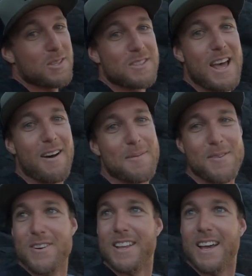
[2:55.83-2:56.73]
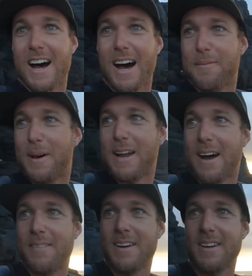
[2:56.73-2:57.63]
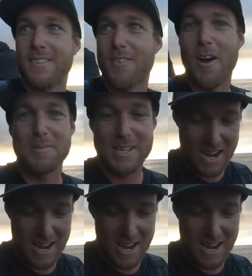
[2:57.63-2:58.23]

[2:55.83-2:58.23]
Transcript: wasn't there, it would be really hard, but um, the rope's